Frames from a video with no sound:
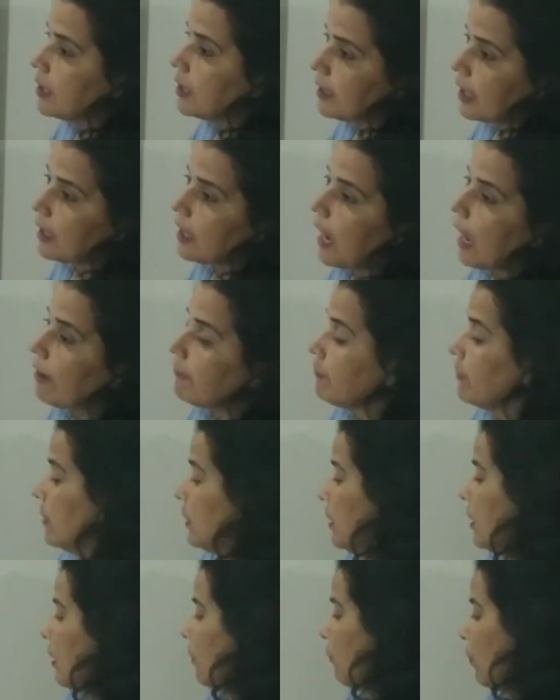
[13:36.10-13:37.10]

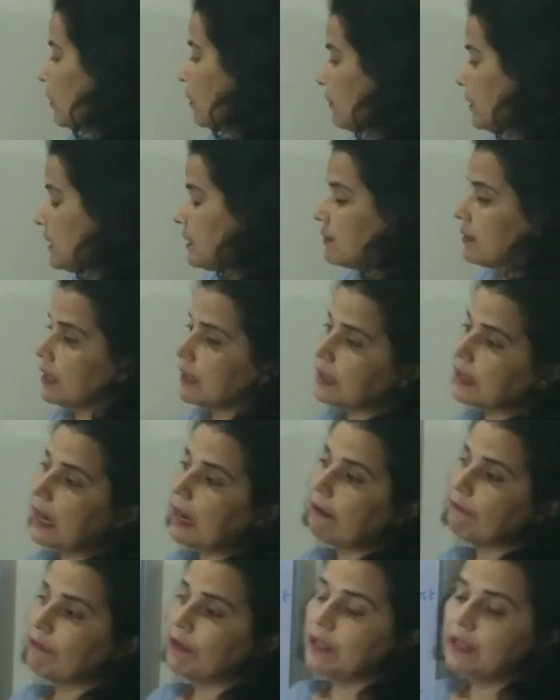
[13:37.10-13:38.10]
Takavi. What was
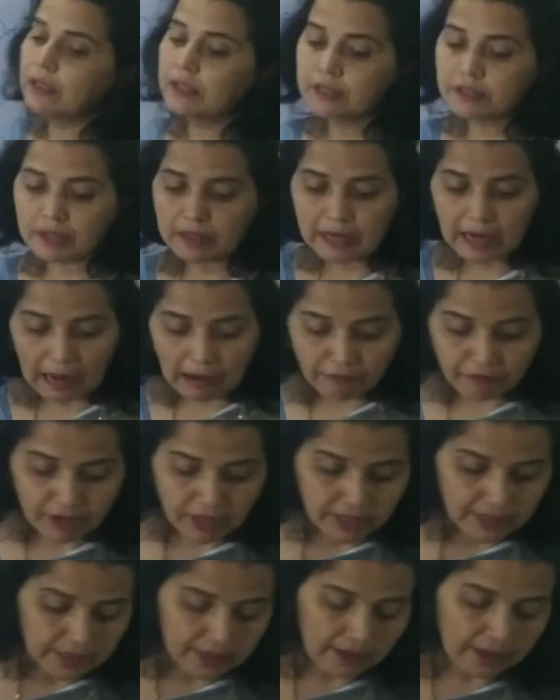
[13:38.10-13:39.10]
Takavi?
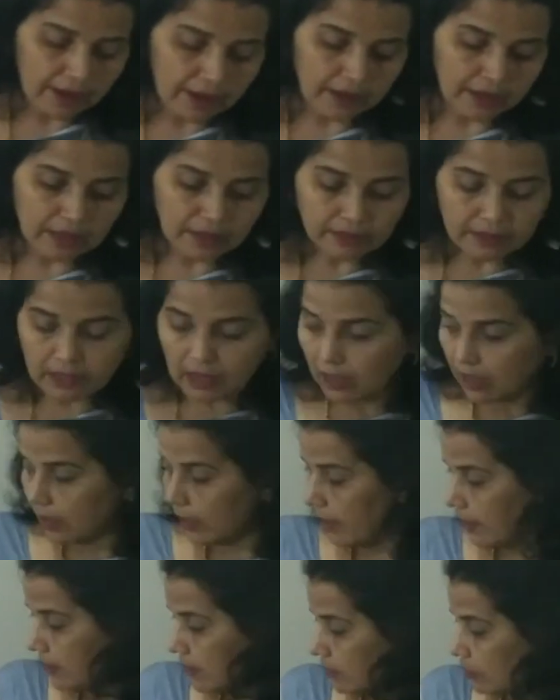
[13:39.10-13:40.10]
Takavi,
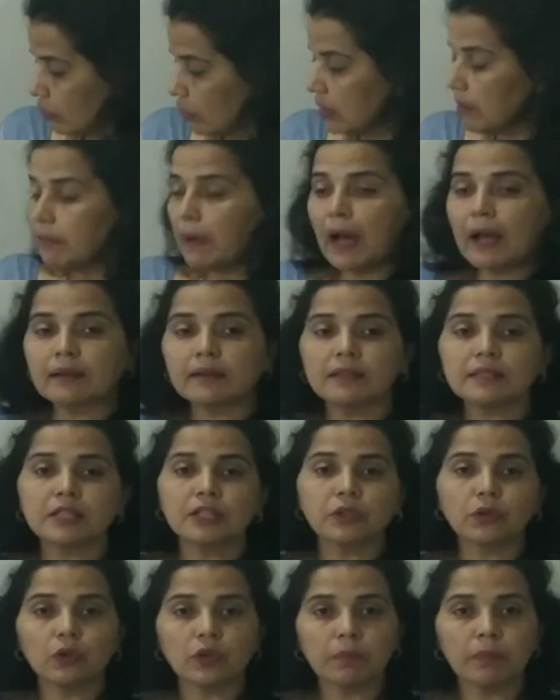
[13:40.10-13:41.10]
in 3 markers
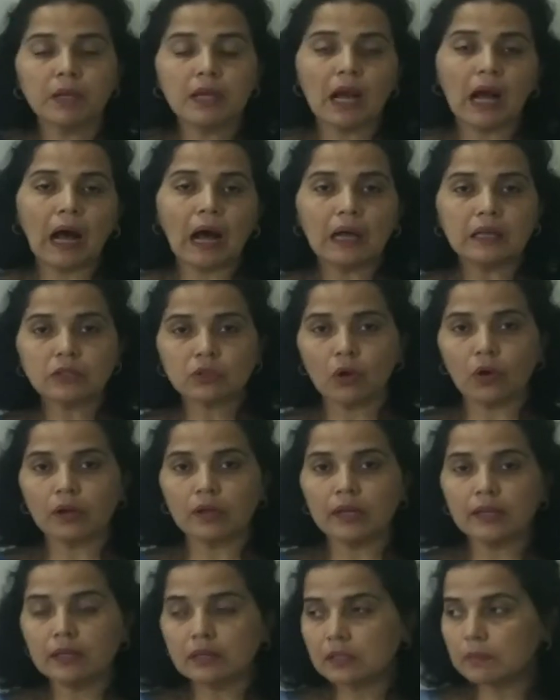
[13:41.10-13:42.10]
it could be asked, or
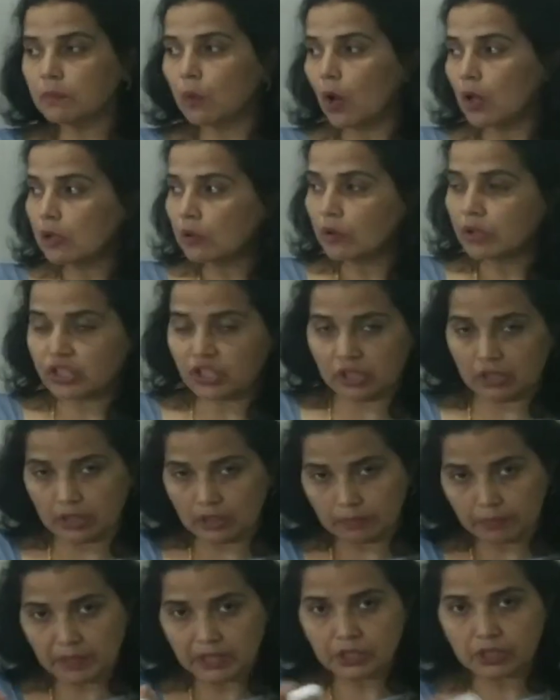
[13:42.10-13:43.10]
in a small question
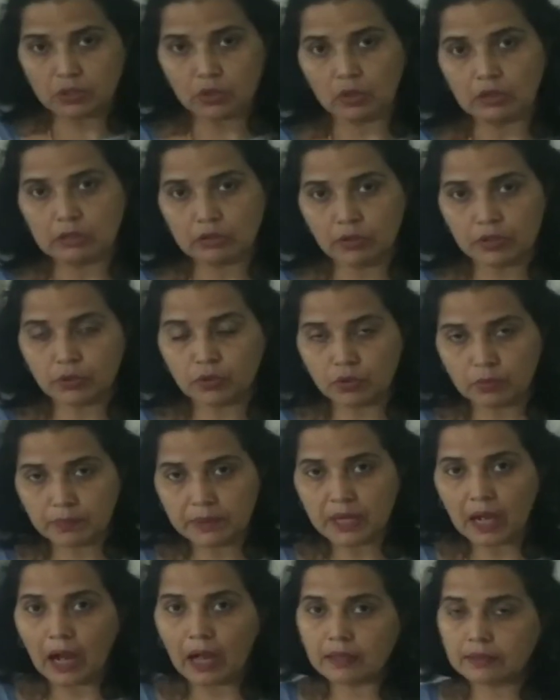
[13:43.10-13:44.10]
on PT also it could
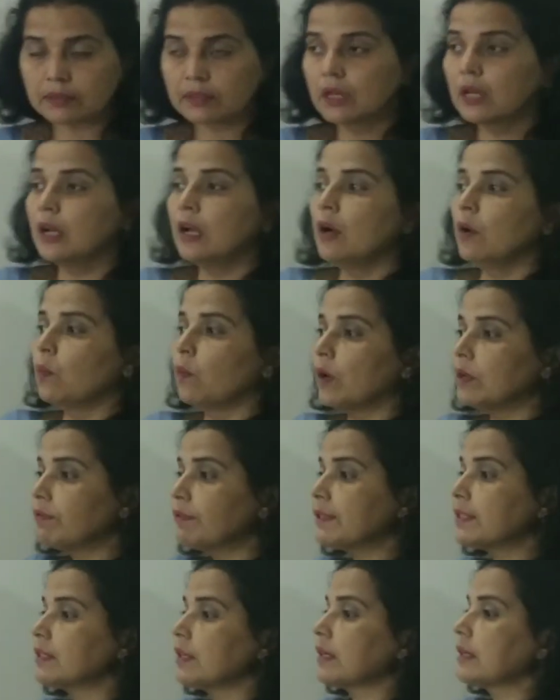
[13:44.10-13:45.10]
be asked. What
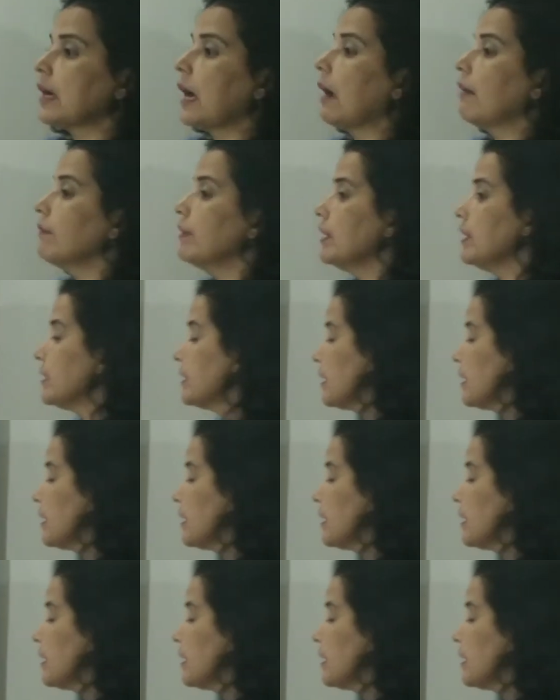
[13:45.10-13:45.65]
was Takavi?